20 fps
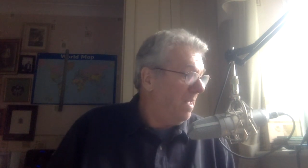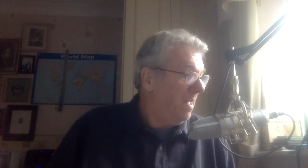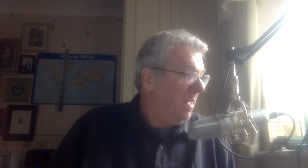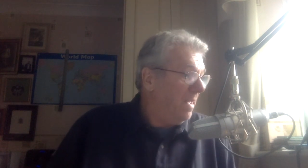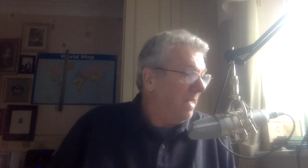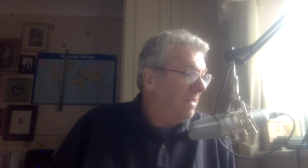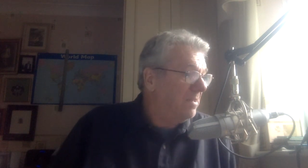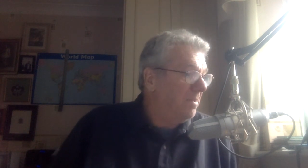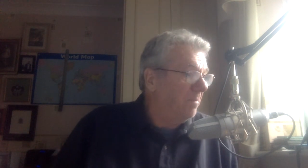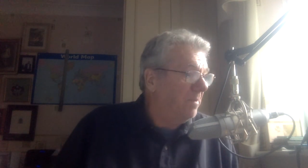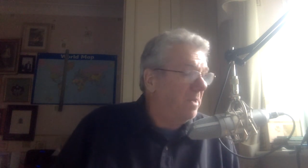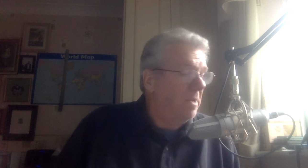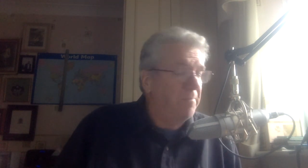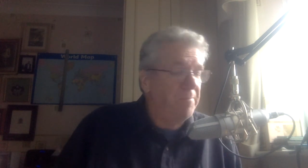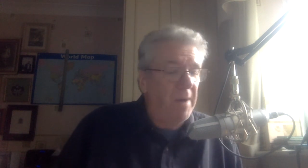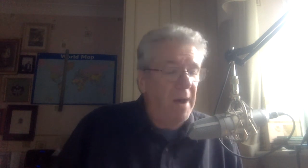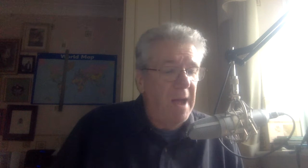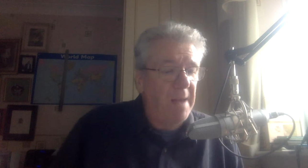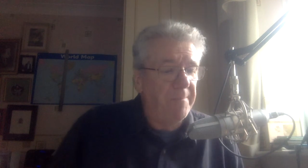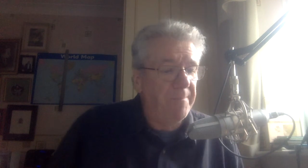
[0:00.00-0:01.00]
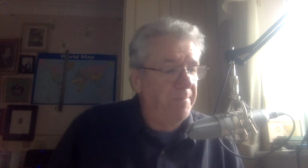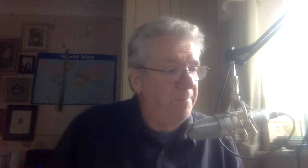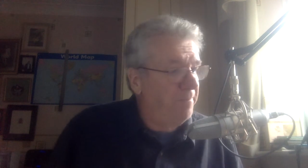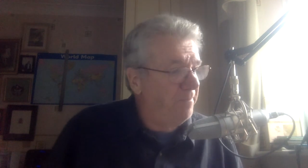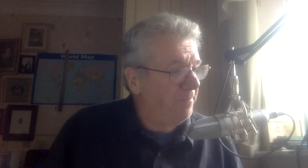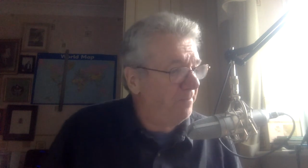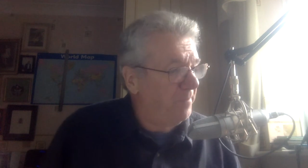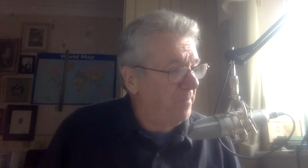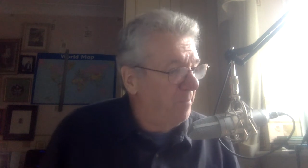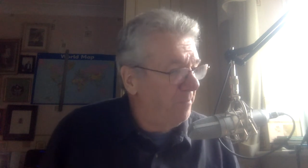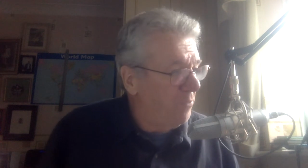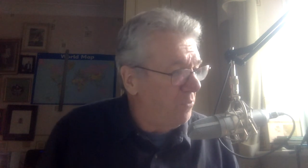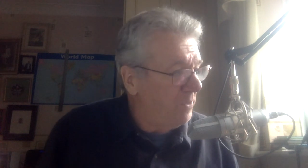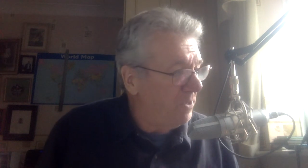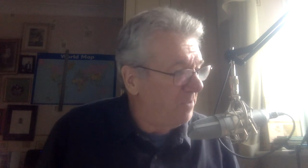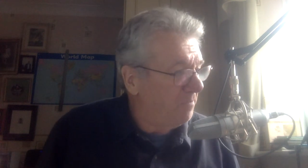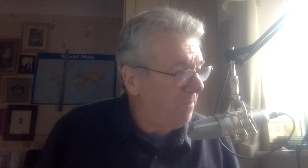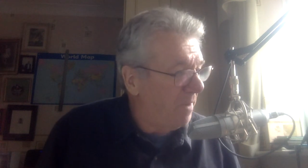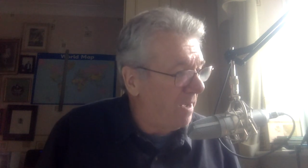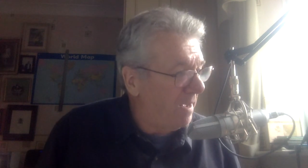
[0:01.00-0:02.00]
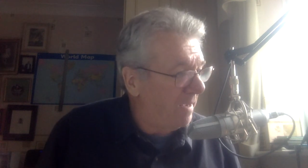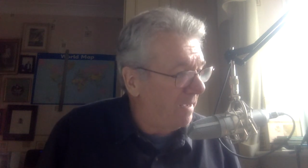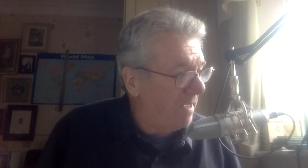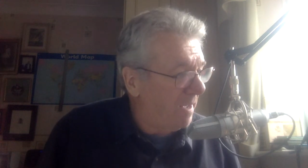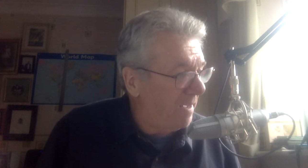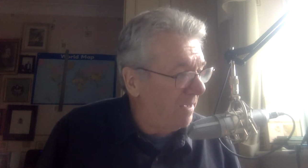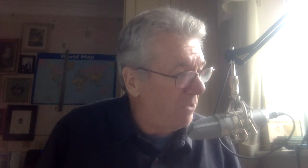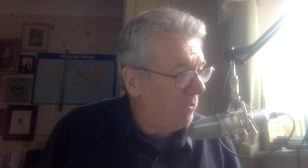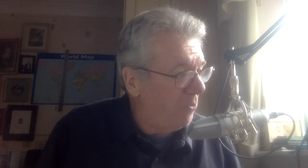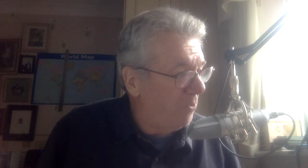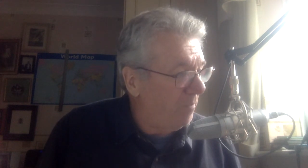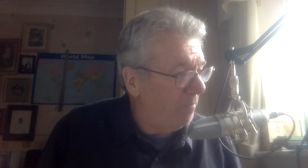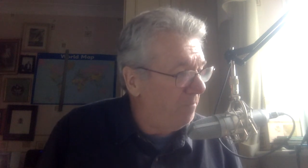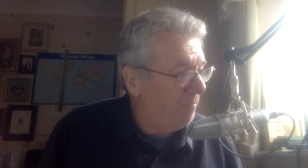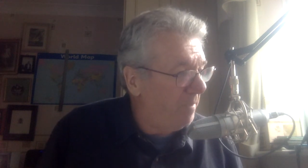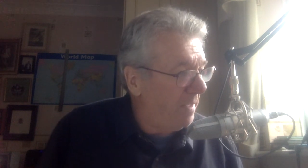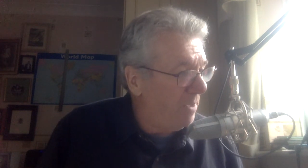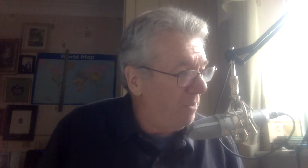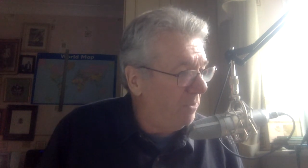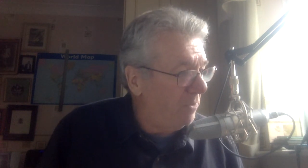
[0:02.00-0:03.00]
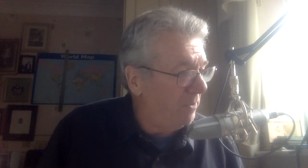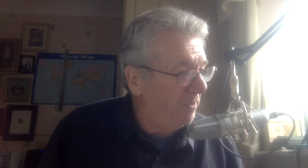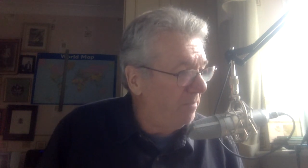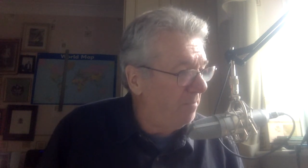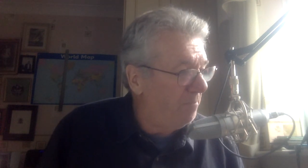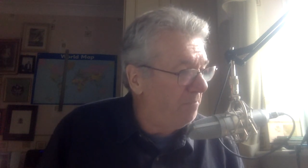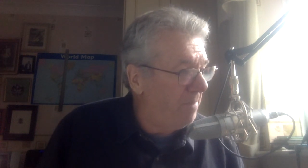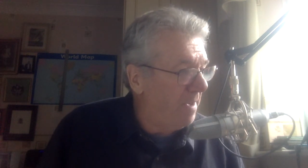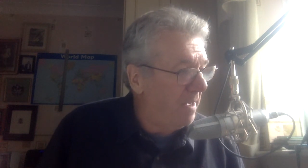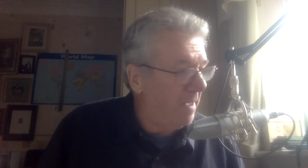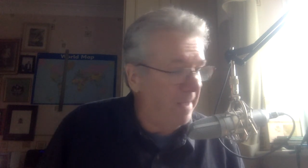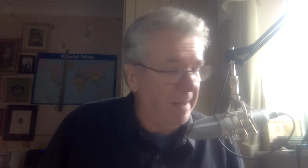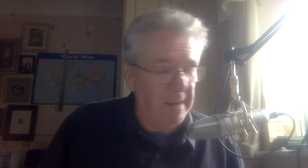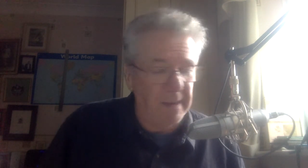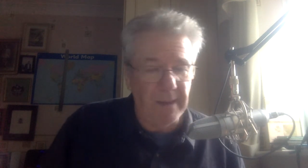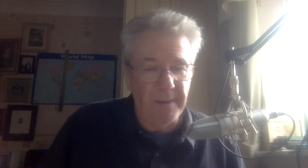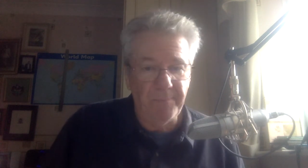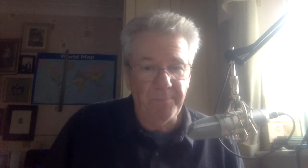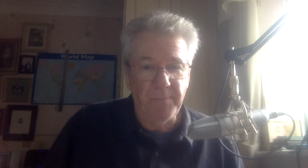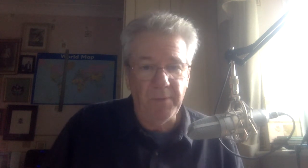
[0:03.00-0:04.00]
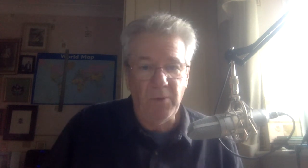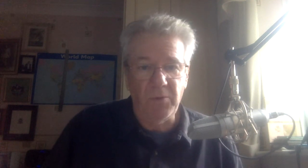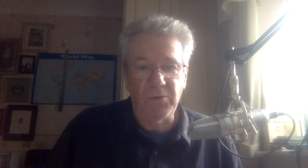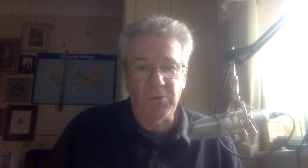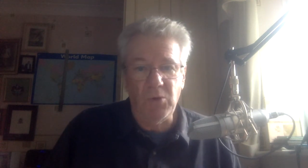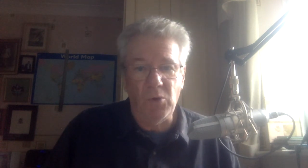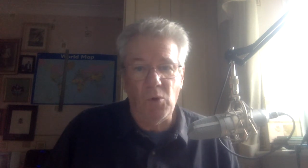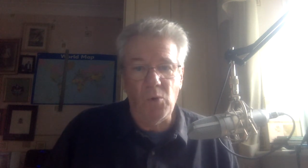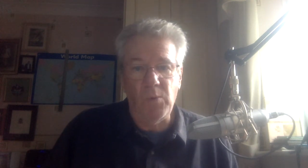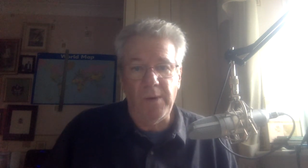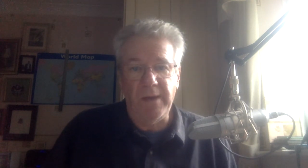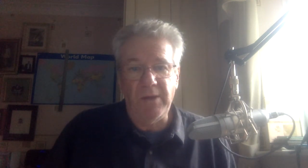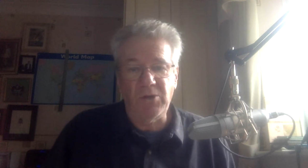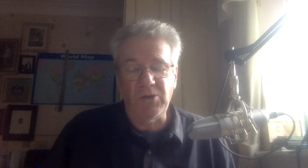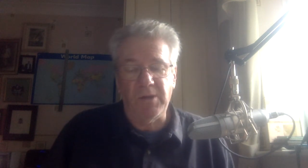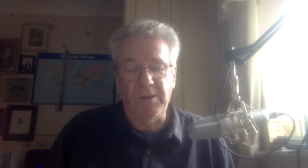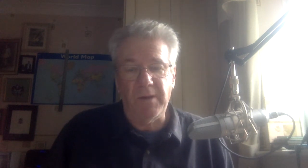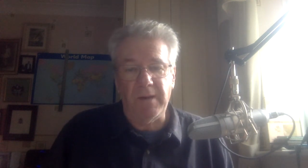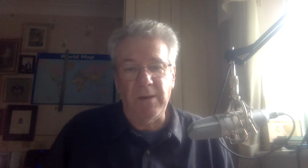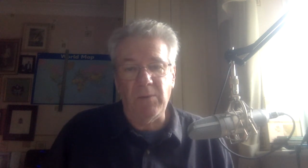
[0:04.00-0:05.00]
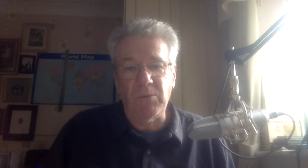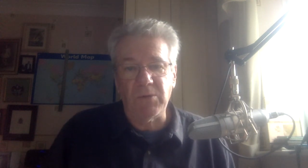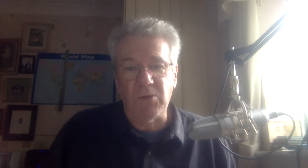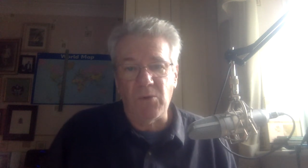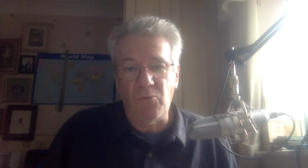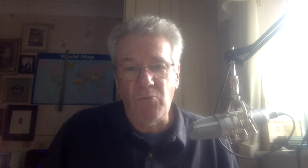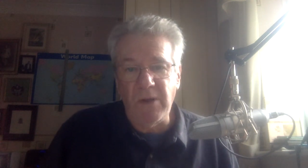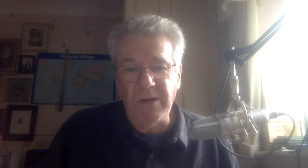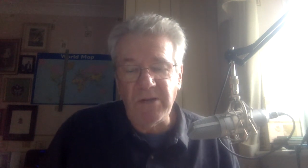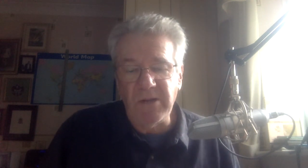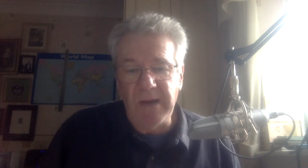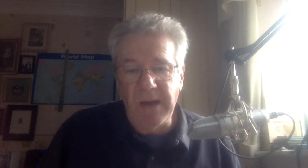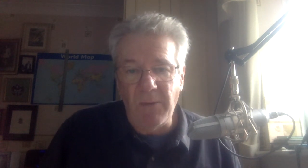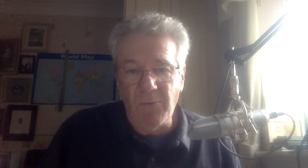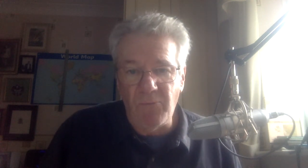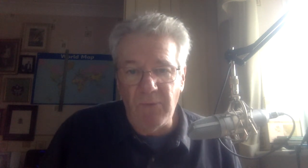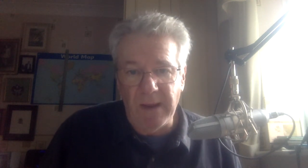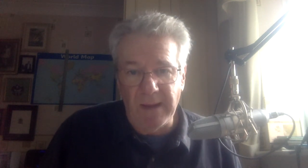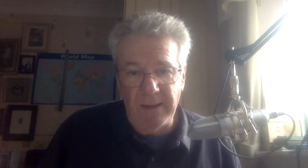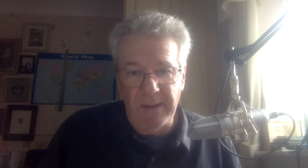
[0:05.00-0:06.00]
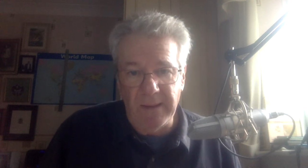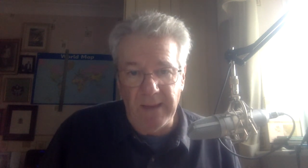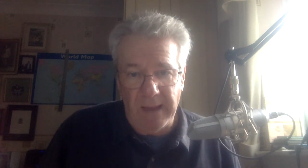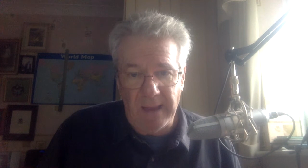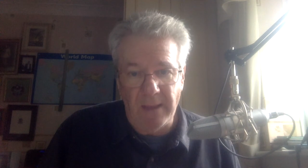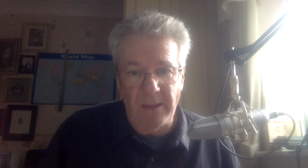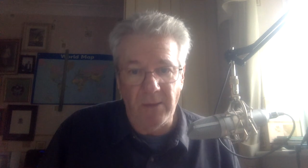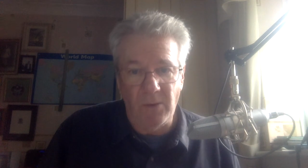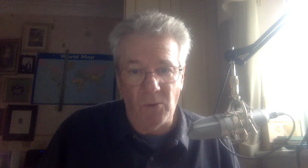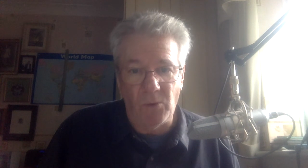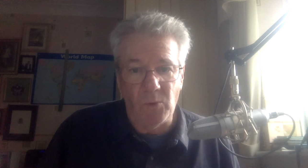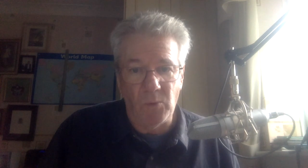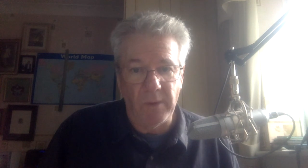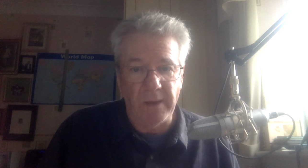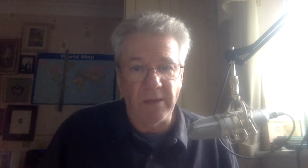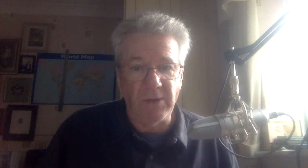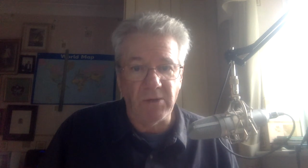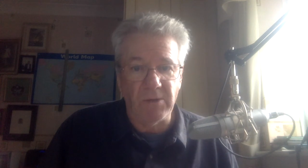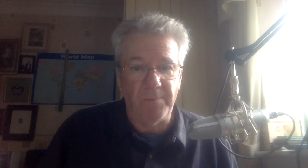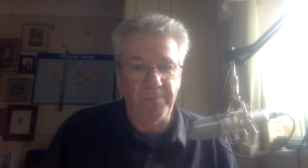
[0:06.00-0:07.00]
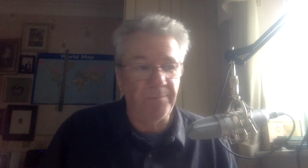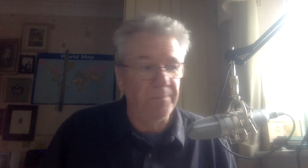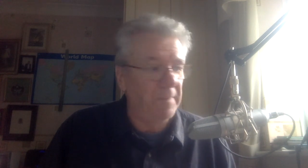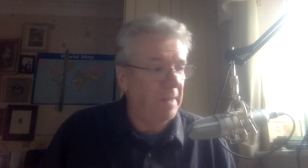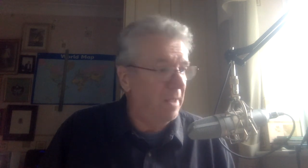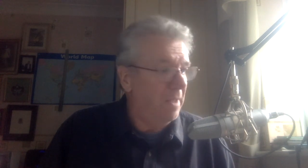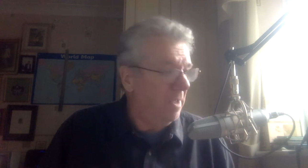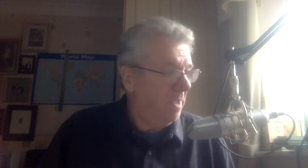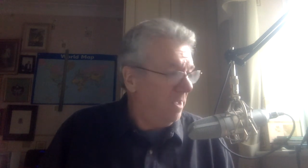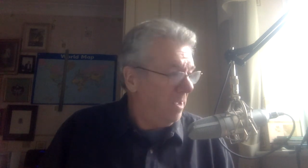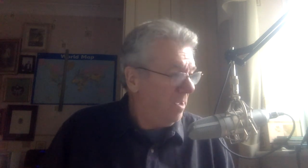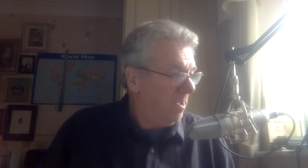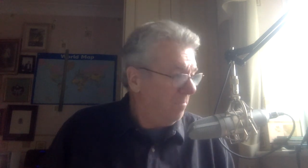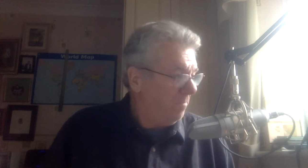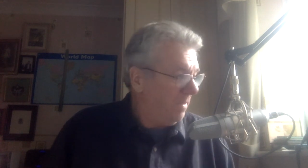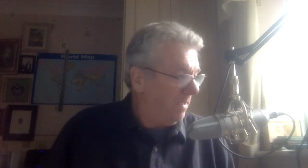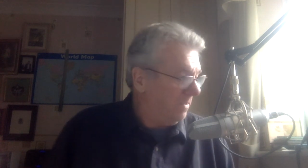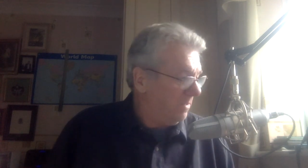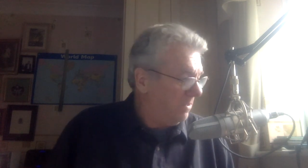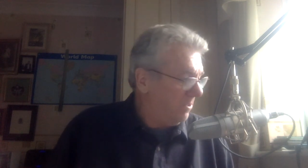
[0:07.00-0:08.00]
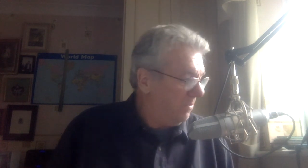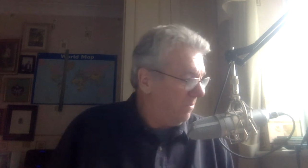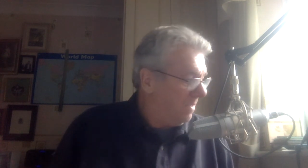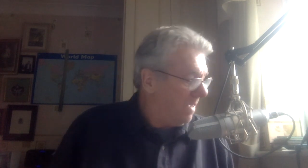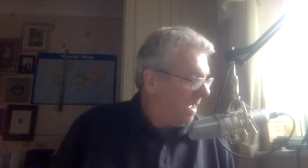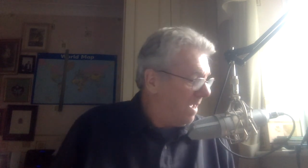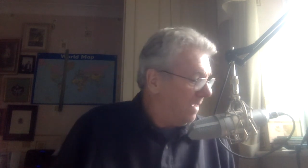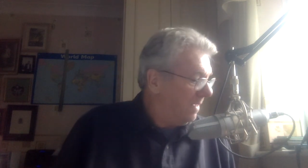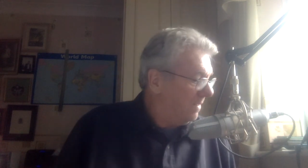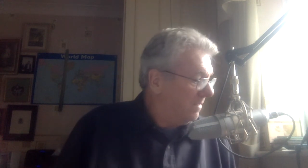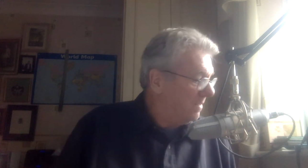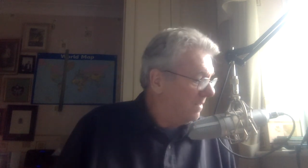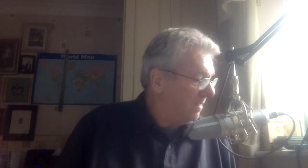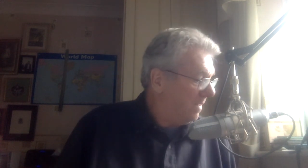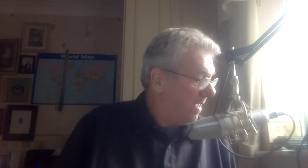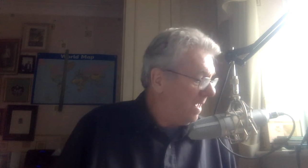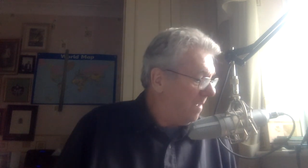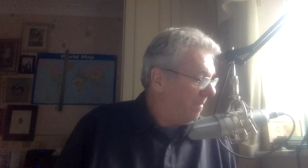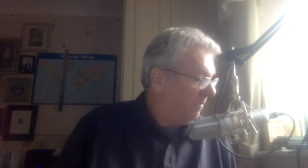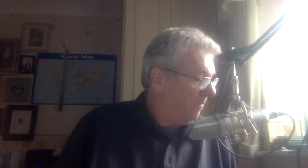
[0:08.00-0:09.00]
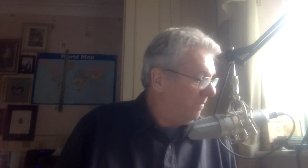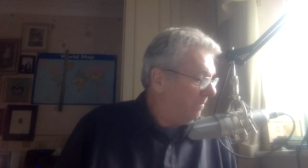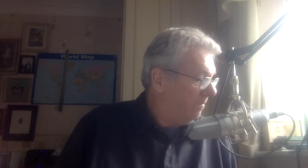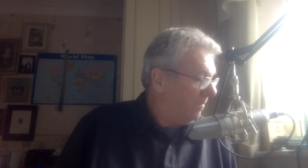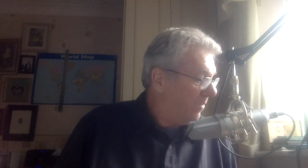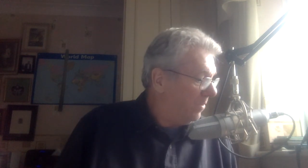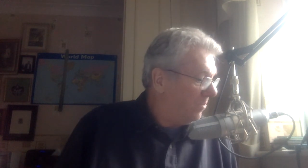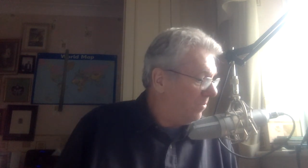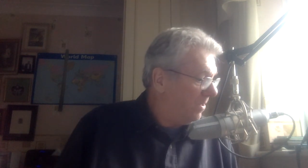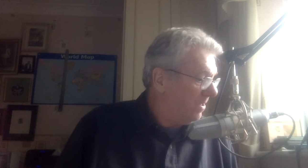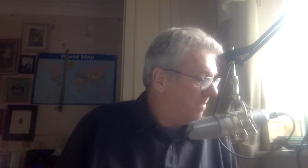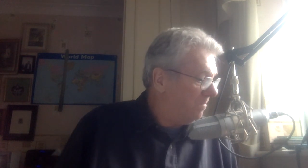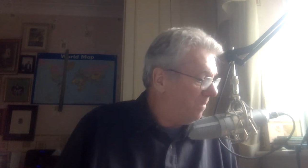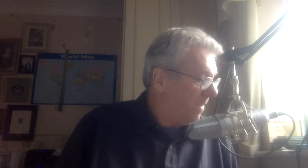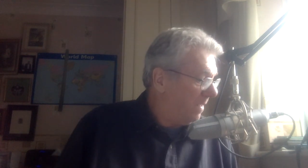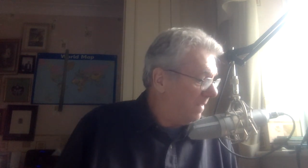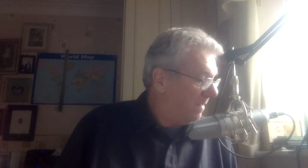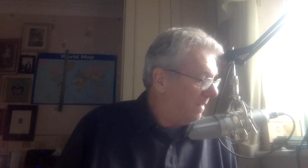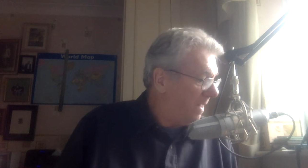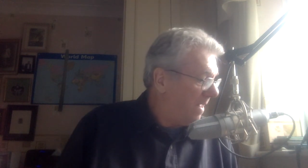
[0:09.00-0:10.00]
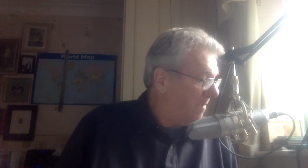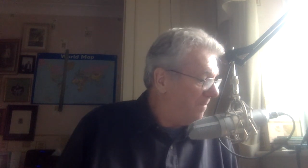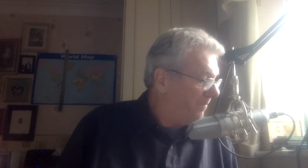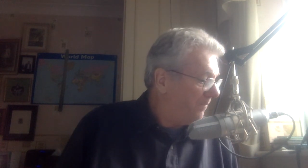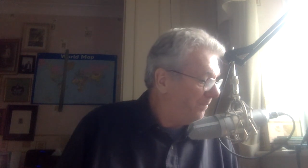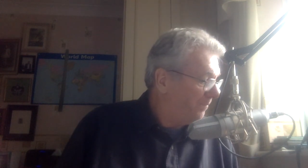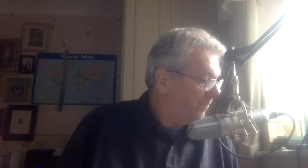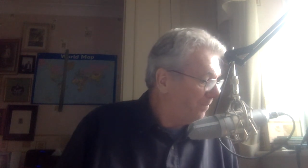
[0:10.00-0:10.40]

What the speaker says: the book is by a guy called Bjorn Berg, who's Norwegian, and it was originally written in Norwegian, but two guys, Chris Butler